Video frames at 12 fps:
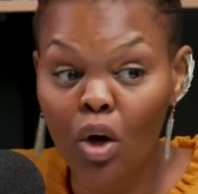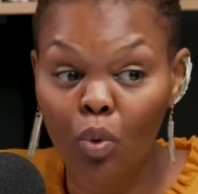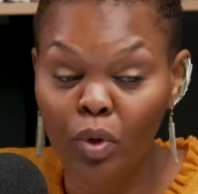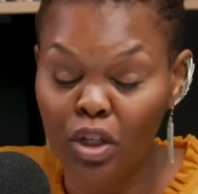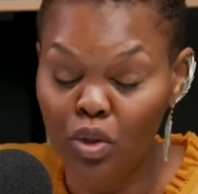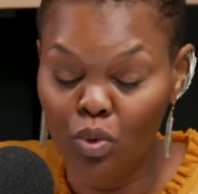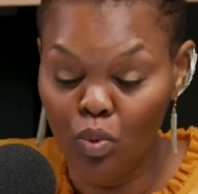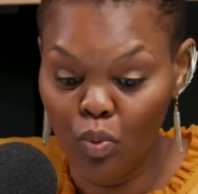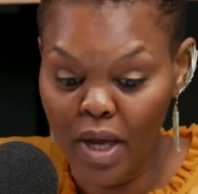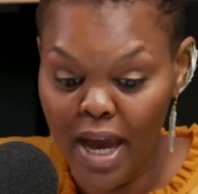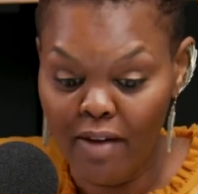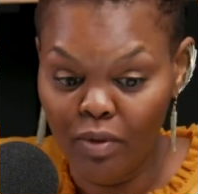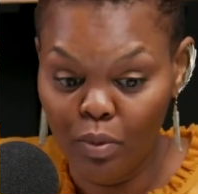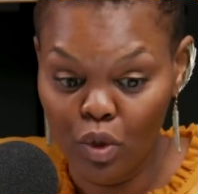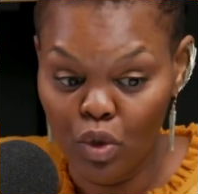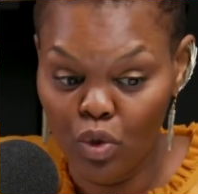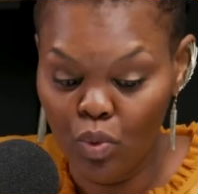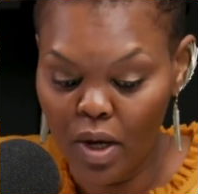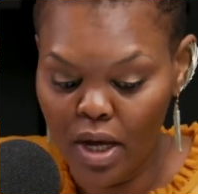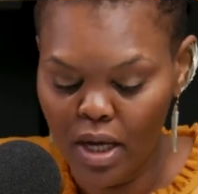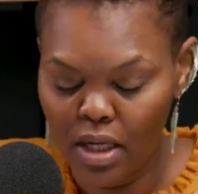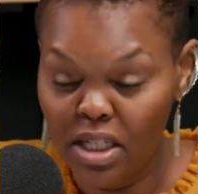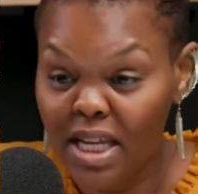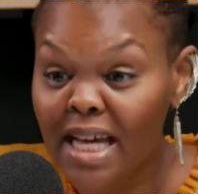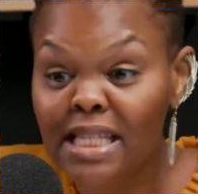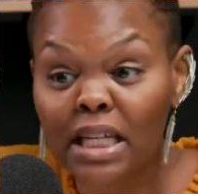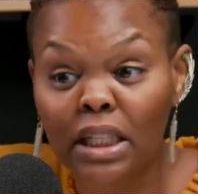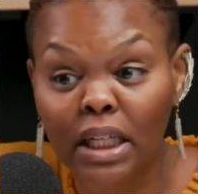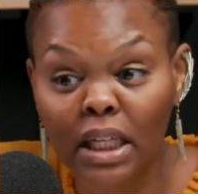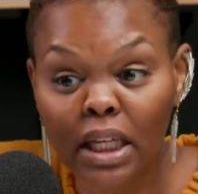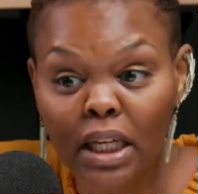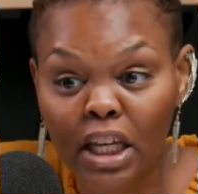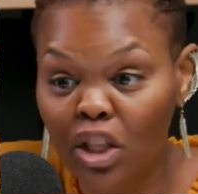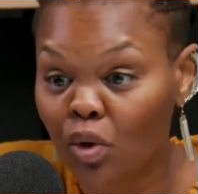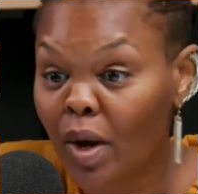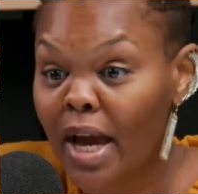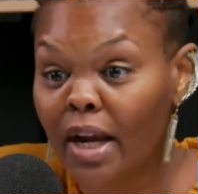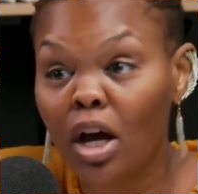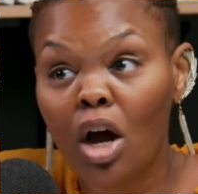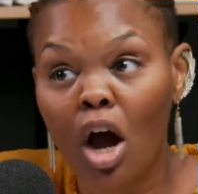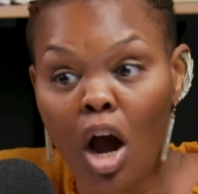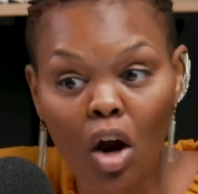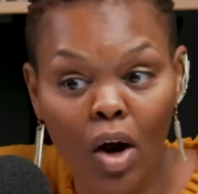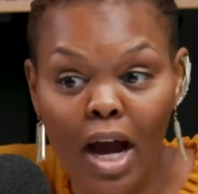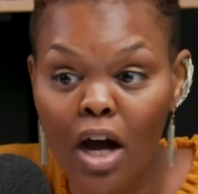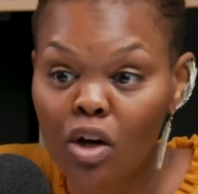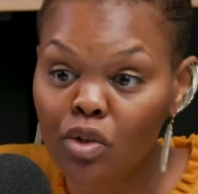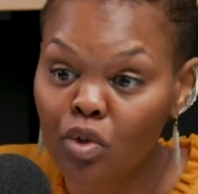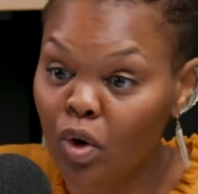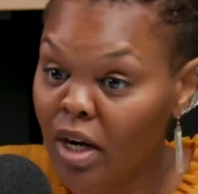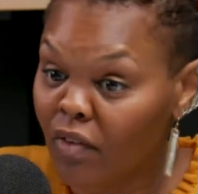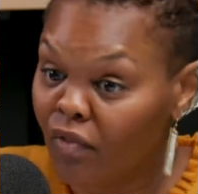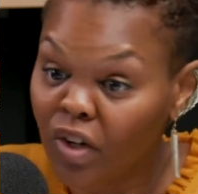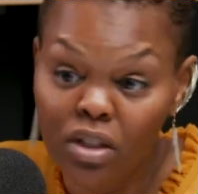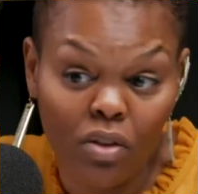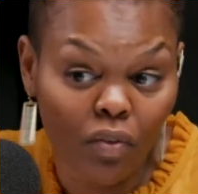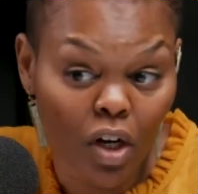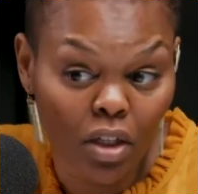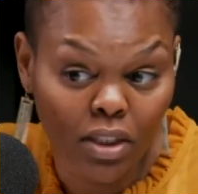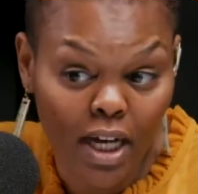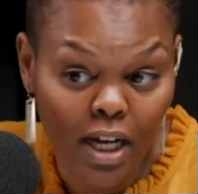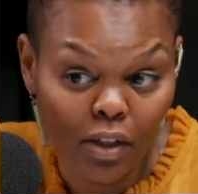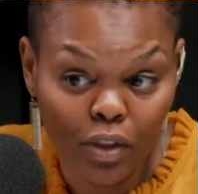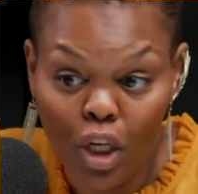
We have them do a test cleaning either at our house or at a friend of ours house.